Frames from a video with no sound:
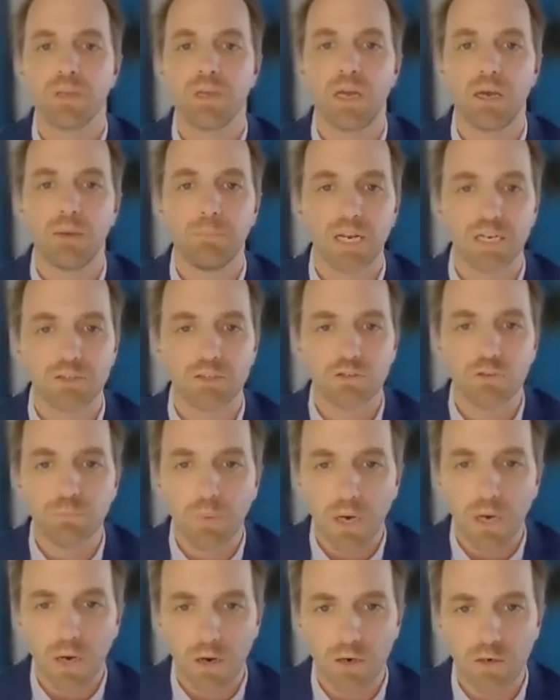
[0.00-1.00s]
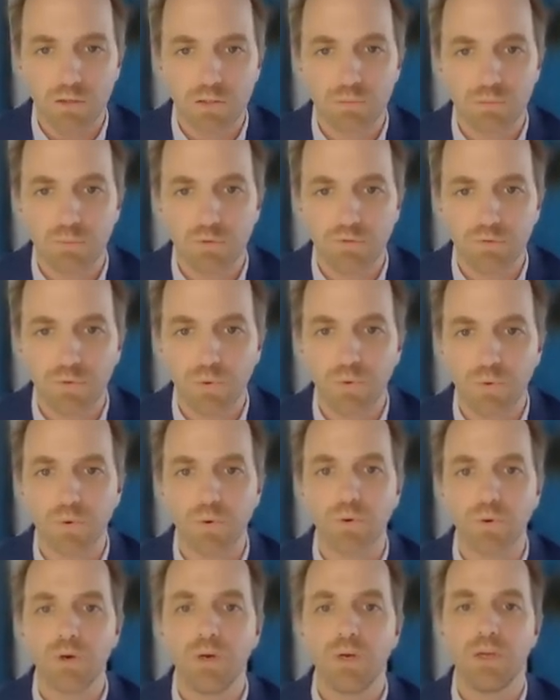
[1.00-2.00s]
managed to pass
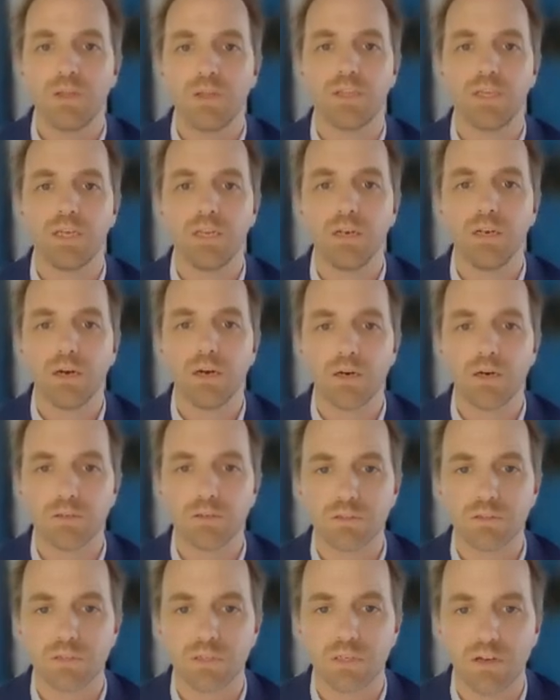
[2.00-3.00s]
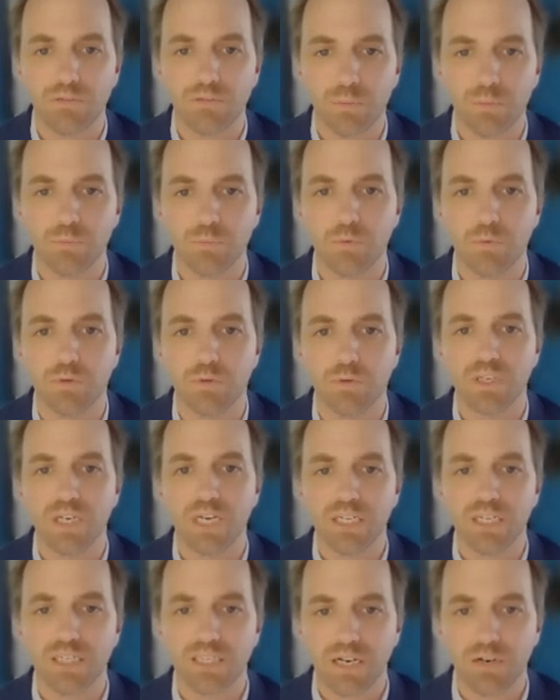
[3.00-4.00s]
before the last government was
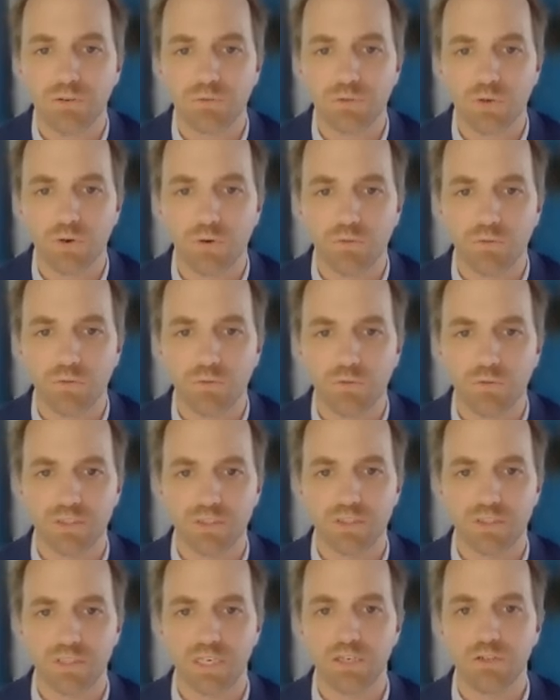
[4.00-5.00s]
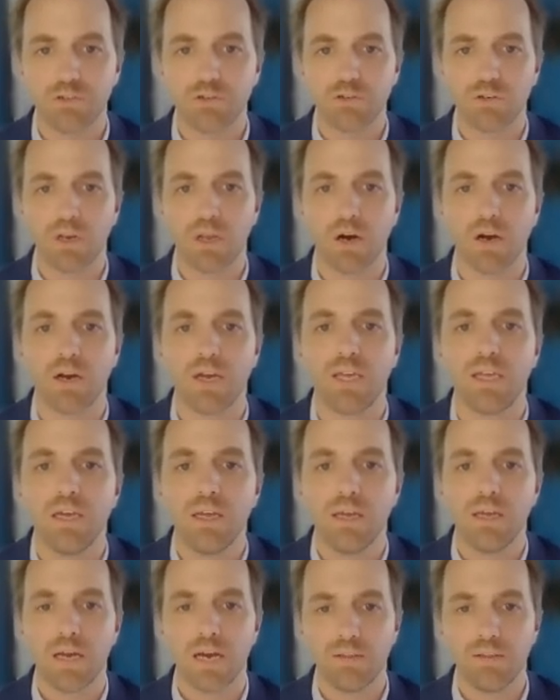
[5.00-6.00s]
kicked out of office in July,
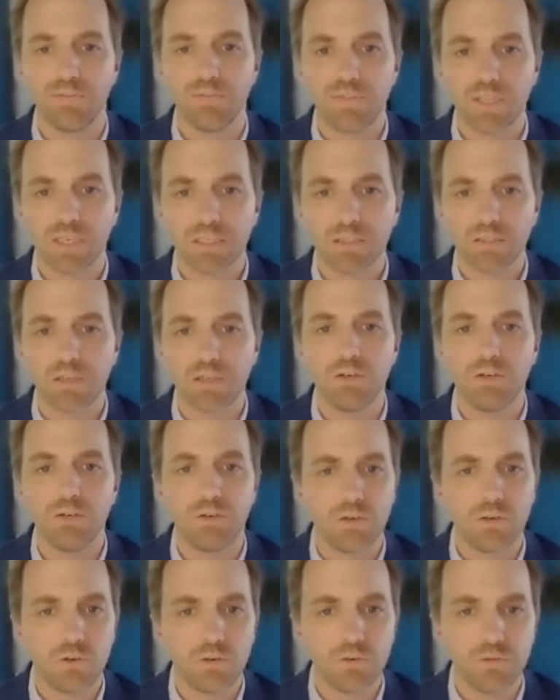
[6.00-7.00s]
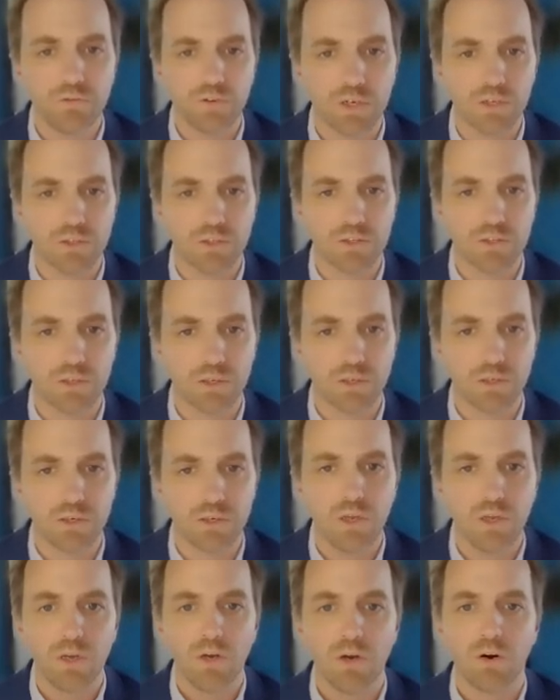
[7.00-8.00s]
and this new version
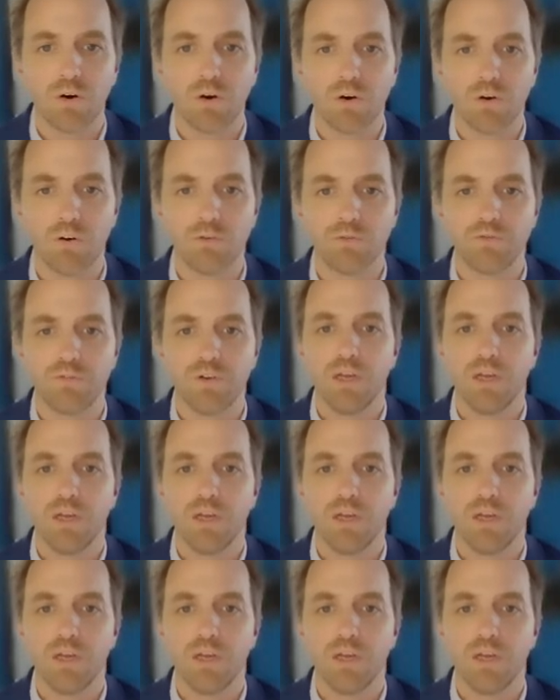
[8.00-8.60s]
of